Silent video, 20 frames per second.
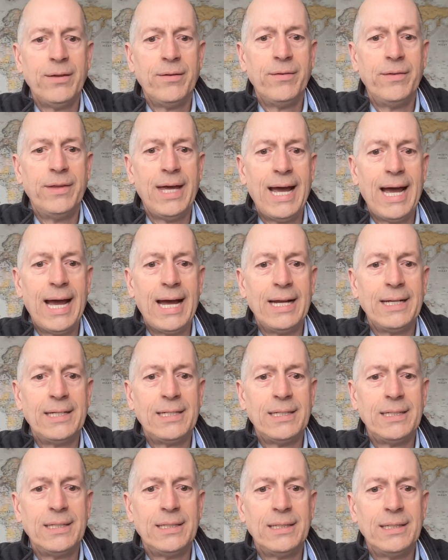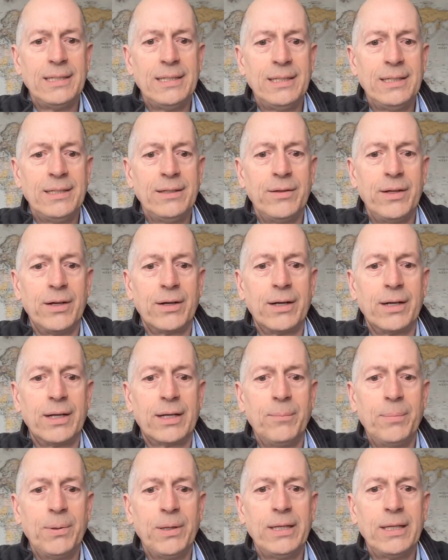that they're going to
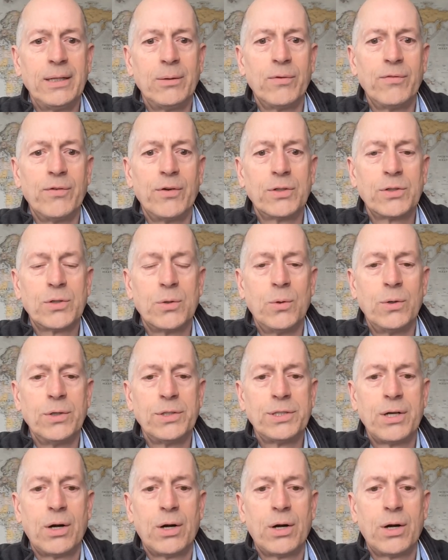completely reverse course,